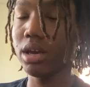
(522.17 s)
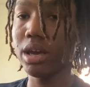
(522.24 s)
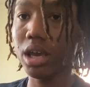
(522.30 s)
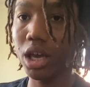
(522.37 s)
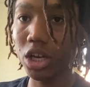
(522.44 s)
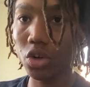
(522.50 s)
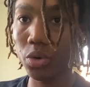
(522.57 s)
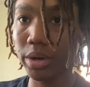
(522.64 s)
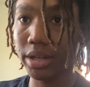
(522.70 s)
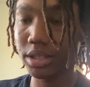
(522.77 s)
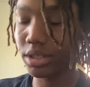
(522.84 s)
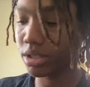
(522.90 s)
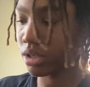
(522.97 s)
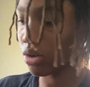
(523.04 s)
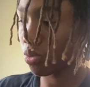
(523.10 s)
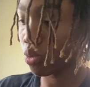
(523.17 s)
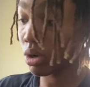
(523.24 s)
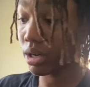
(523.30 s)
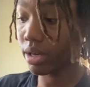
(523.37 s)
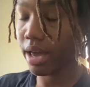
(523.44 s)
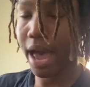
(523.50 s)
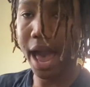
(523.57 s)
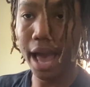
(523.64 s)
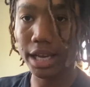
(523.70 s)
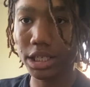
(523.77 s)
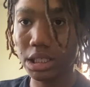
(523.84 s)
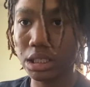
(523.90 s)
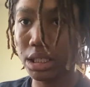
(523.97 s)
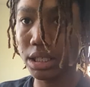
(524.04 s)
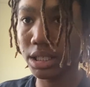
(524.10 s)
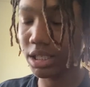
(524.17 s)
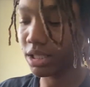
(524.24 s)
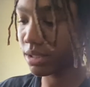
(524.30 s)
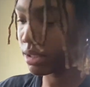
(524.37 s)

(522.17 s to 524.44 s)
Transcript: ignorant to what actually is